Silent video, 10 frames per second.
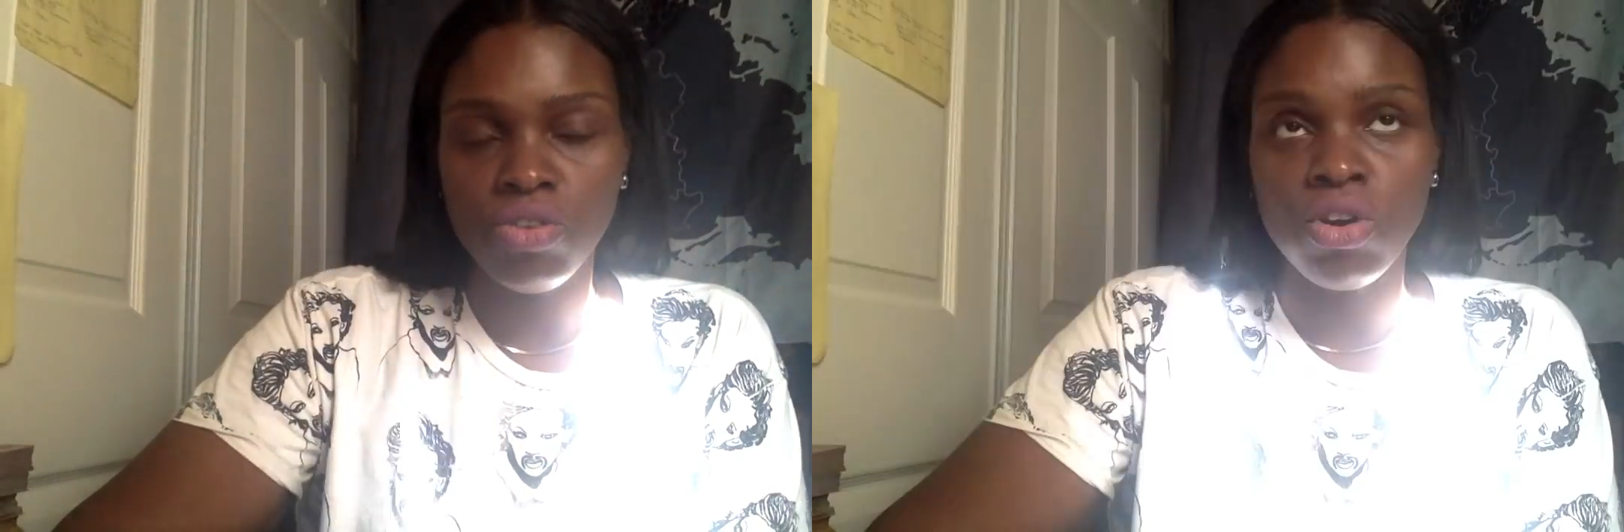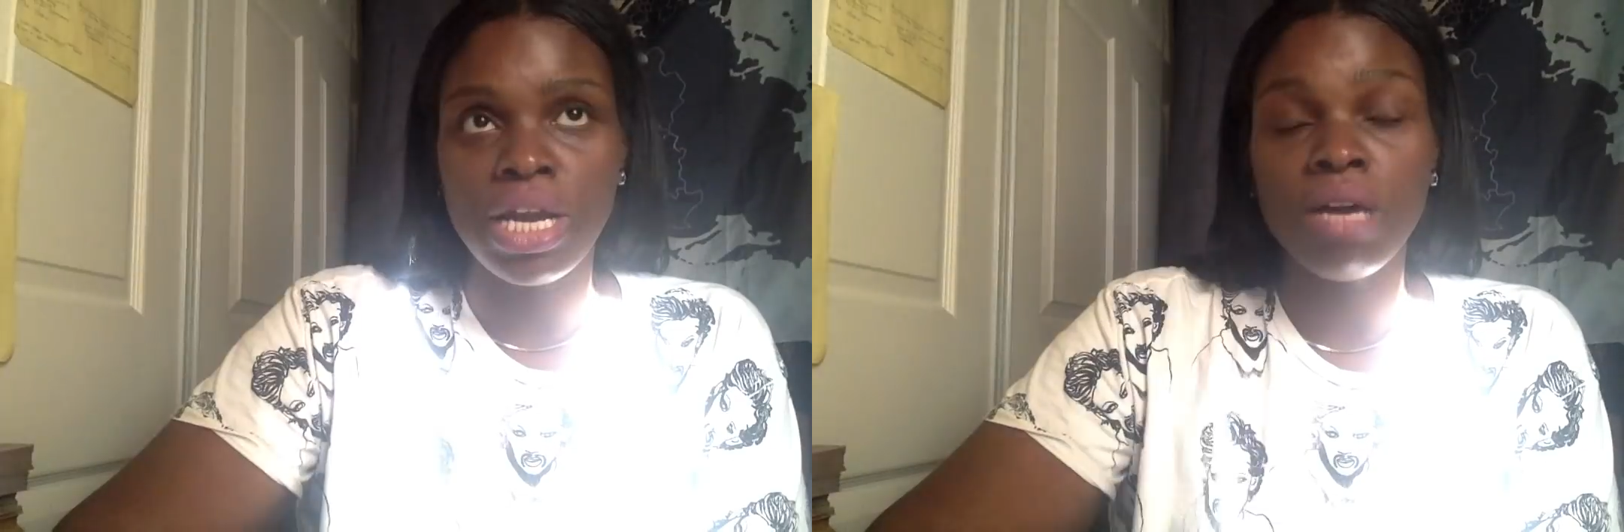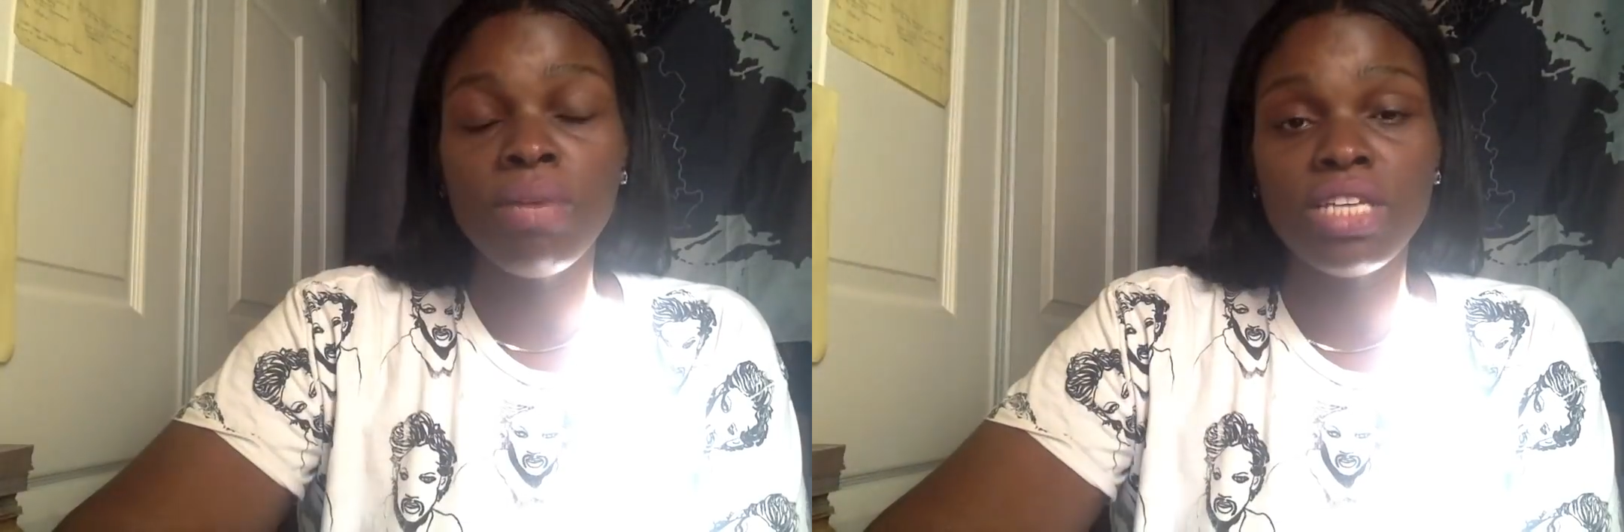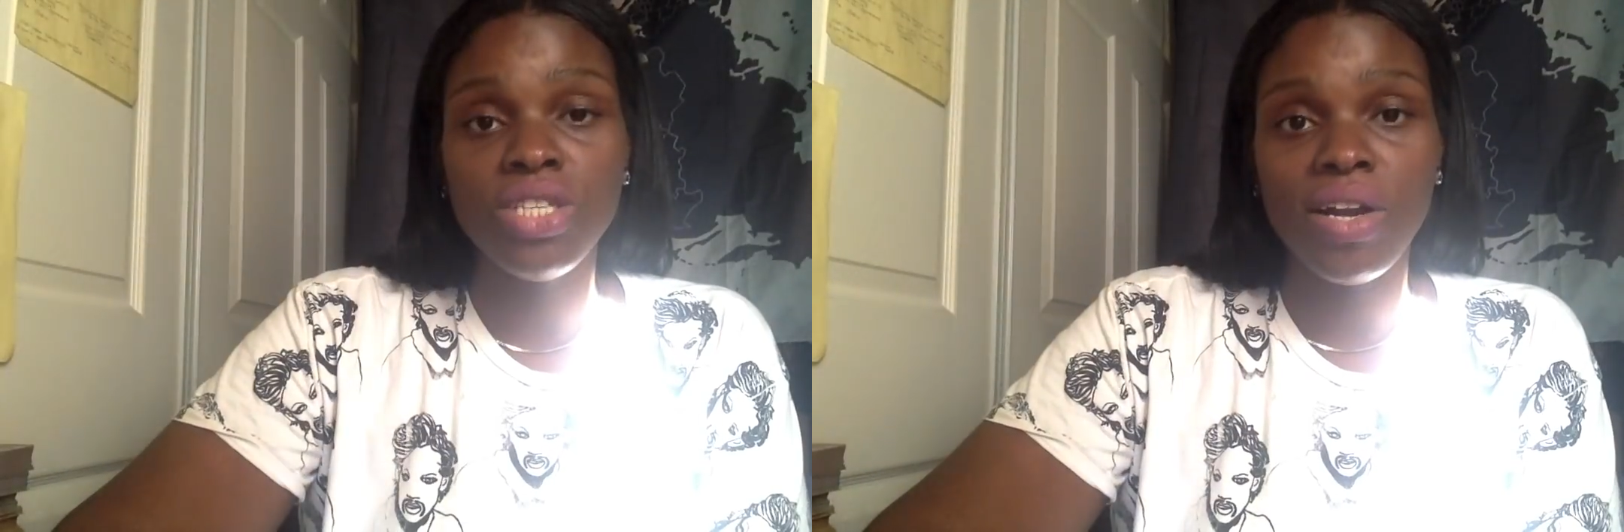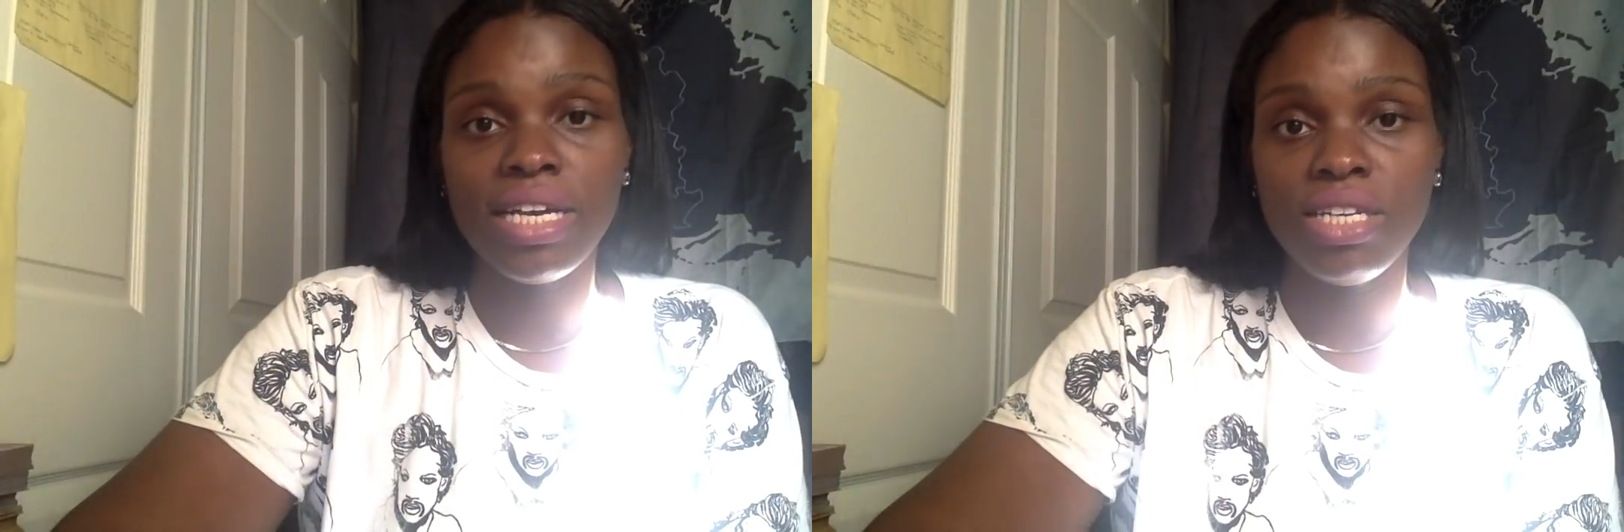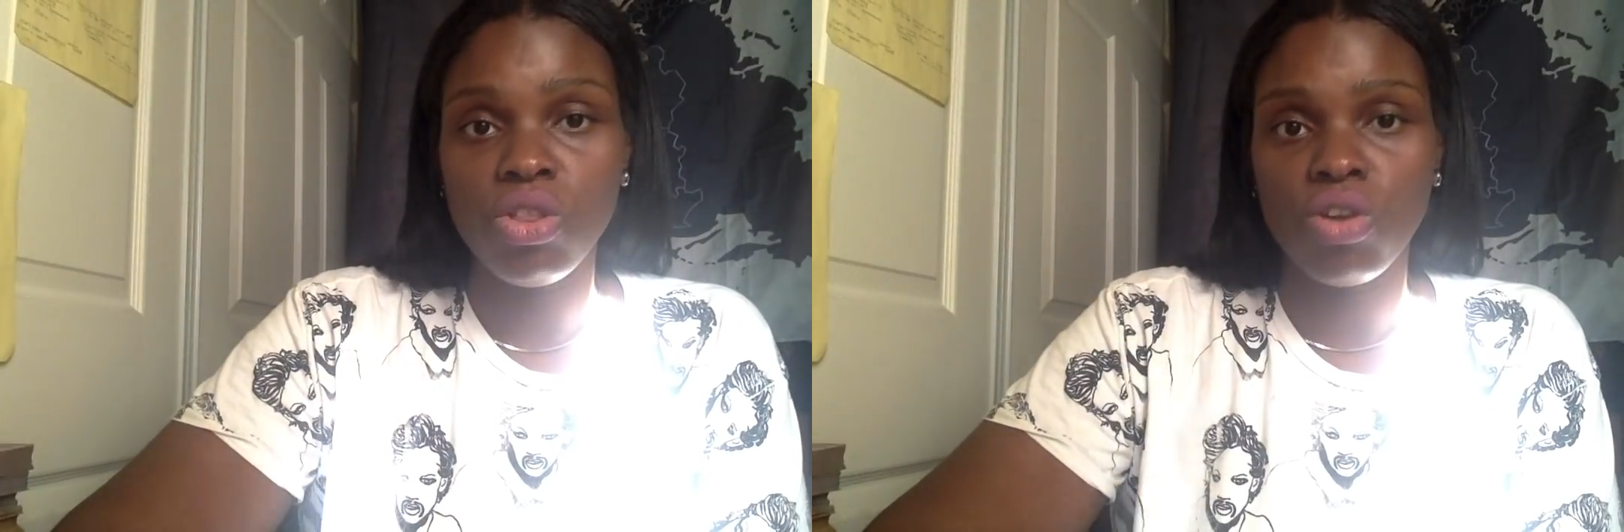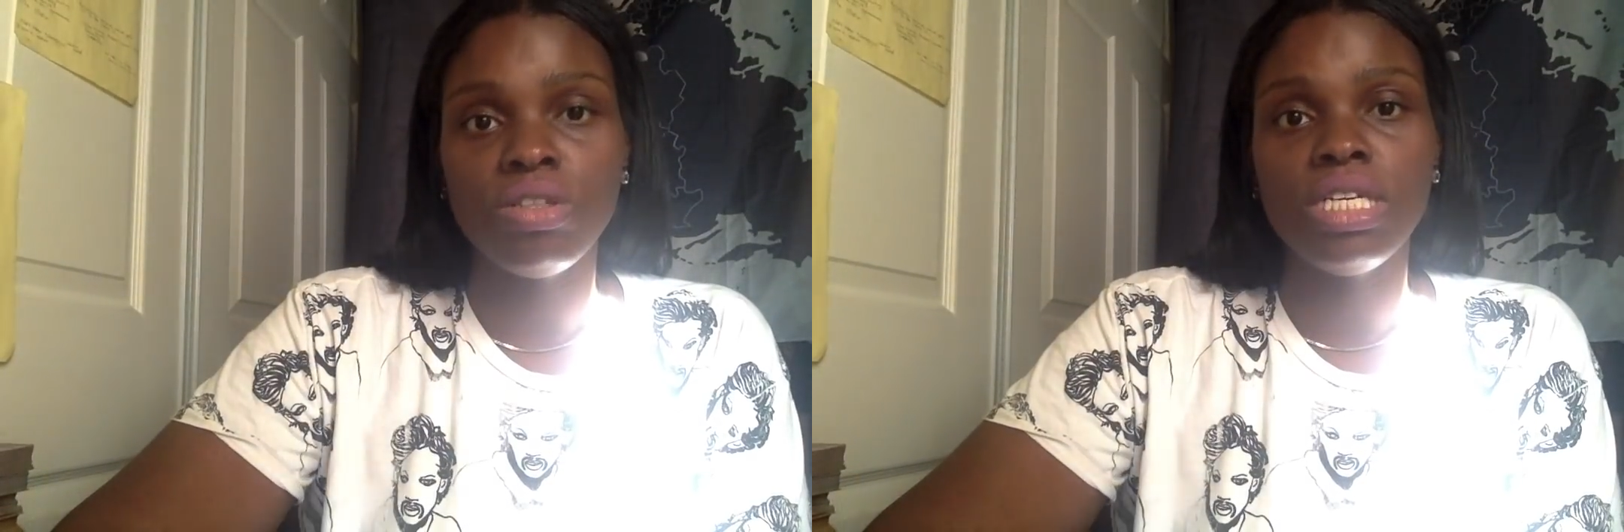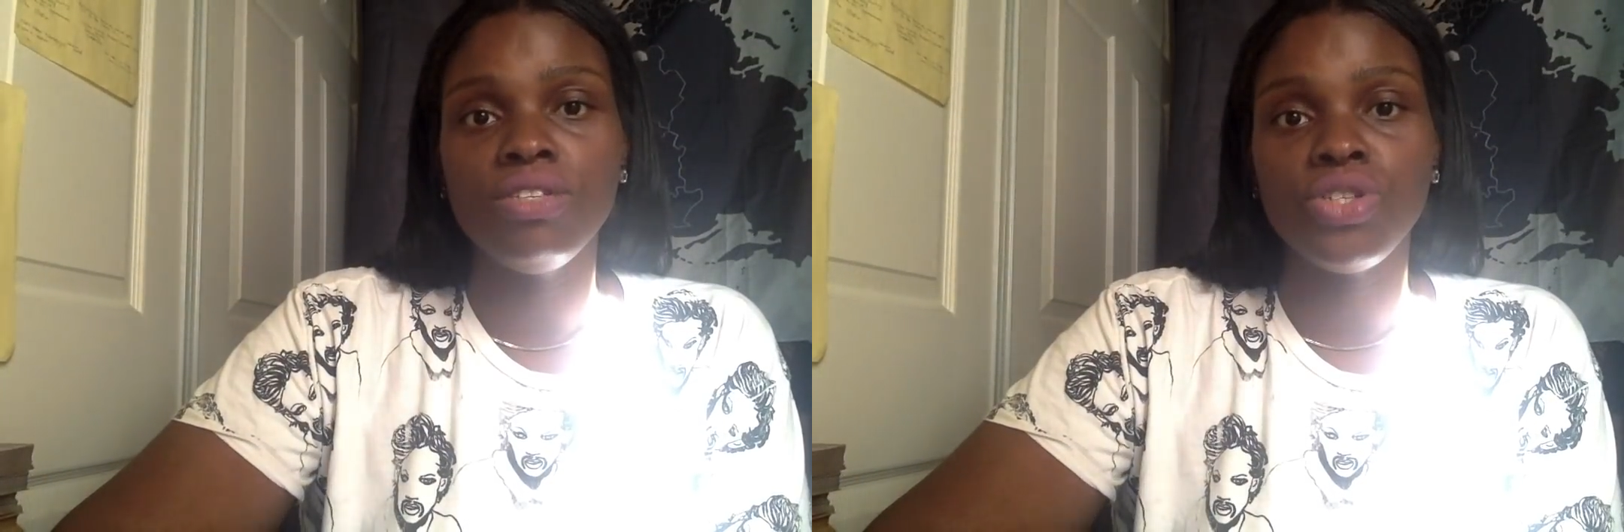and committed to your healing
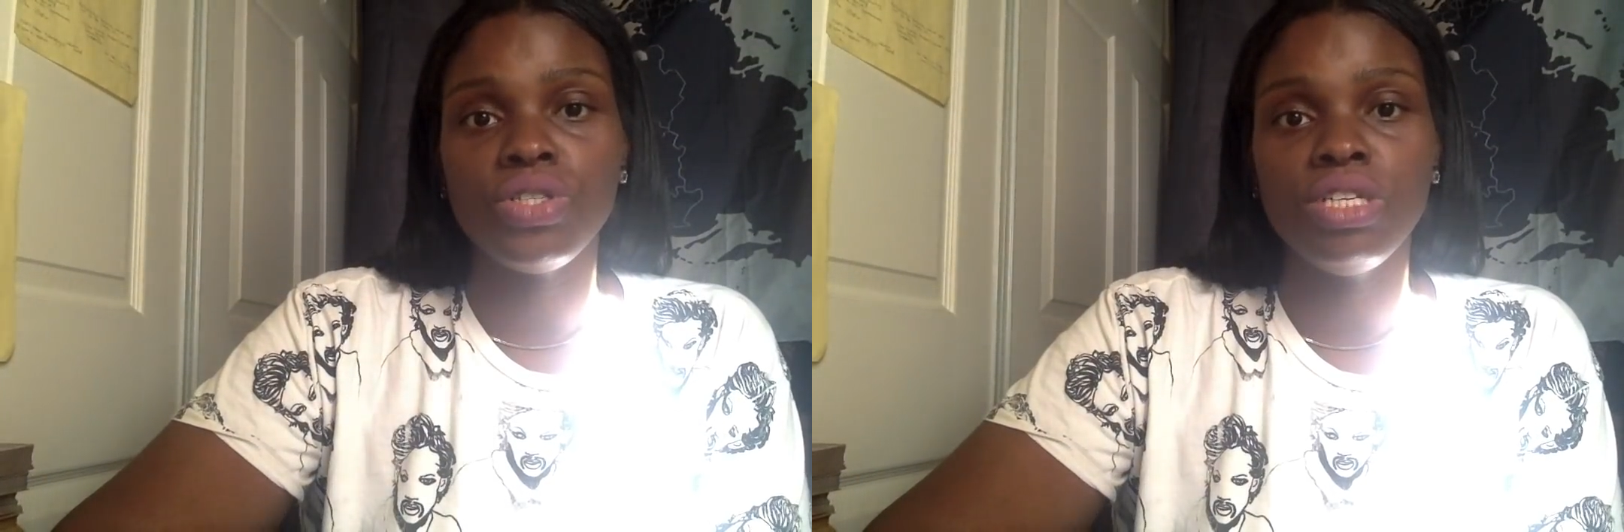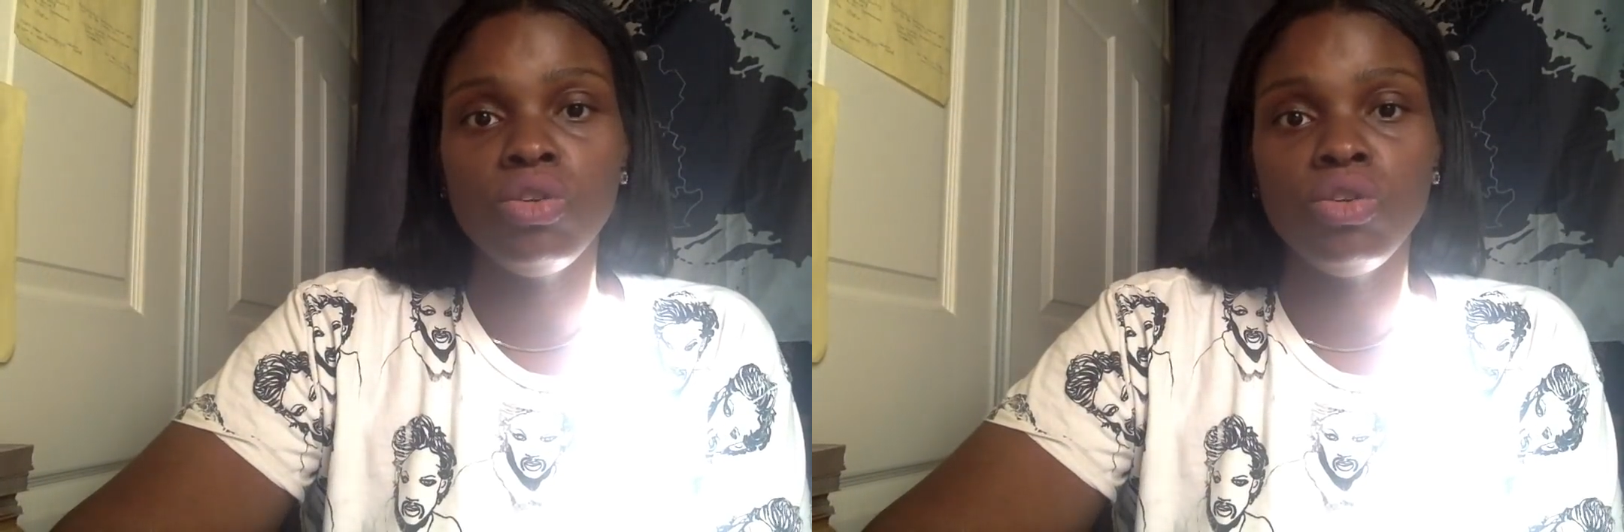journey,